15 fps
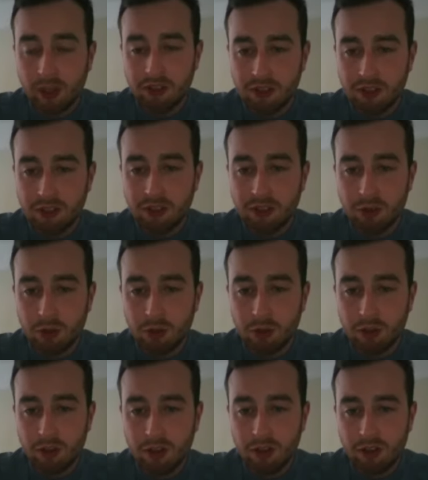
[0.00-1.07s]
likely to.
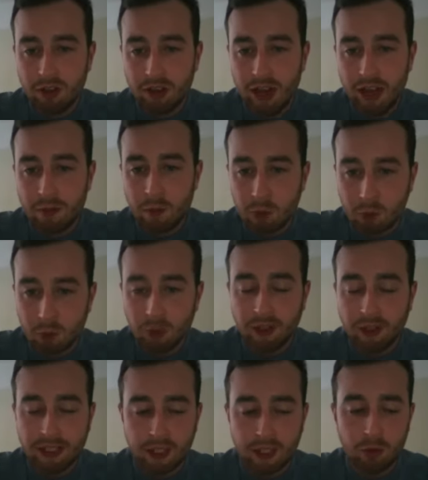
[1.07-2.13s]
We do want
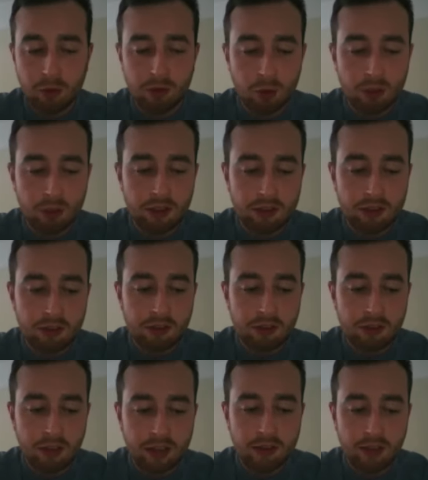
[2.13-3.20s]
to dig out stories
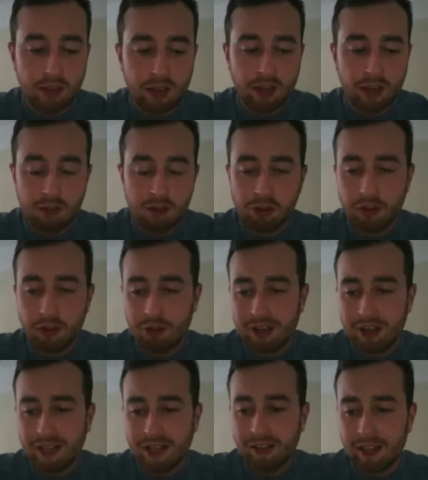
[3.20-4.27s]
and really shine
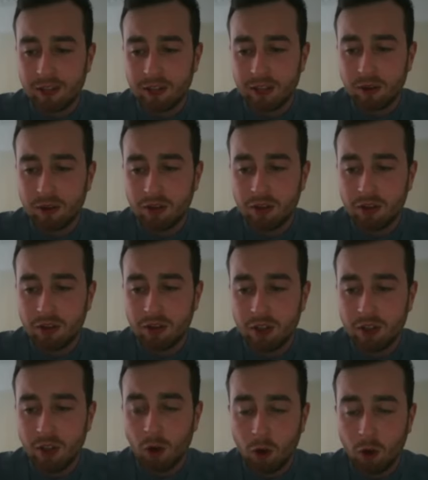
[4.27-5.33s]
a light on
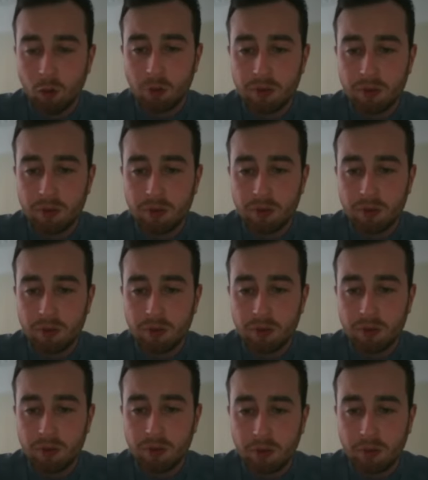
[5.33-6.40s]
those in
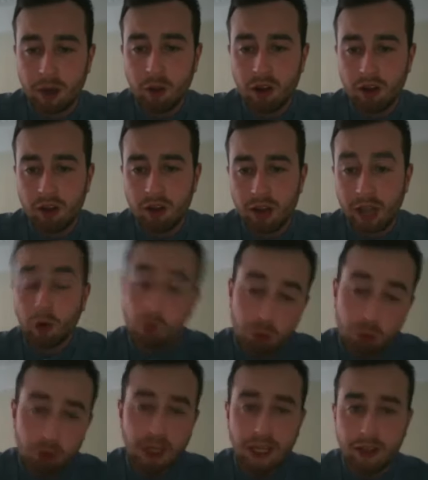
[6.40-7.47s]
power, and also
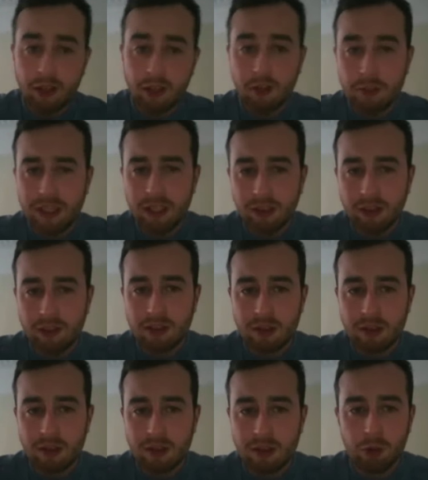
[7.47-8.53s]
shine a light on the media at the
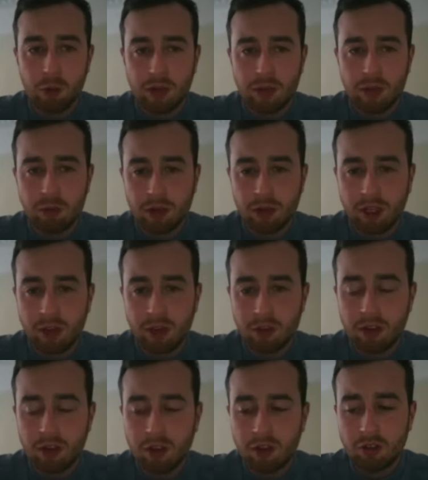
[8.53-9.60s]
same time and hold them to
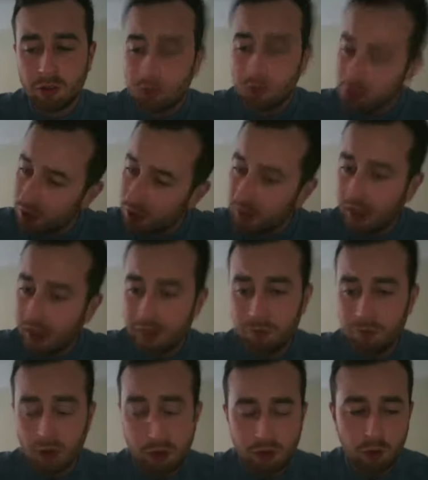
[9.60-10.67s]
account. So
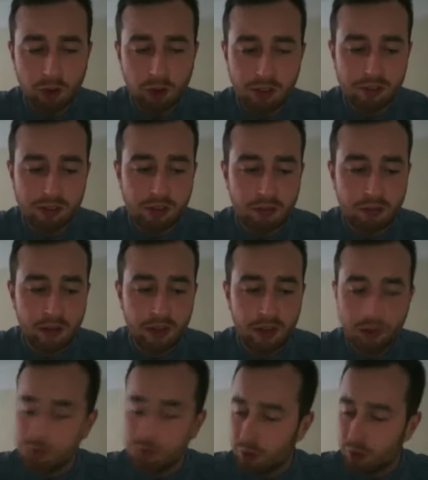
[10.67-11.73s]
if we're rustling
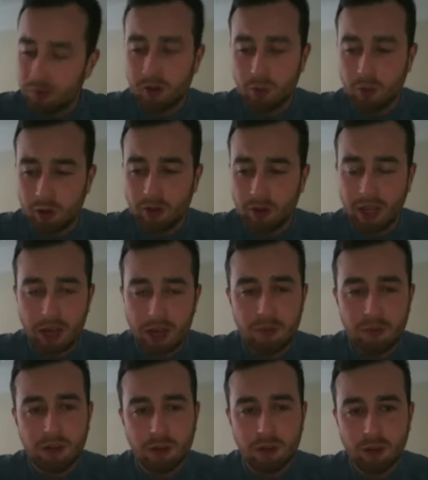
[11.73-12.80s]
feathers, we're quite
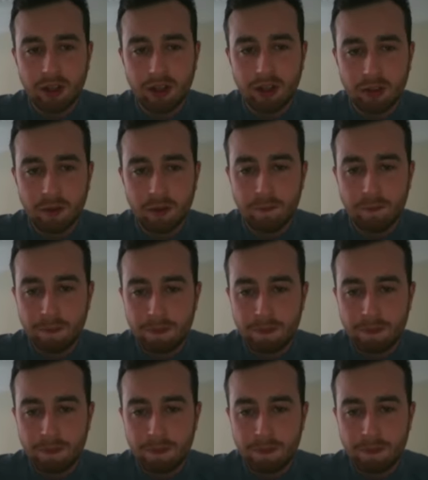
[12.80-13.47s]
happy to do that, you know.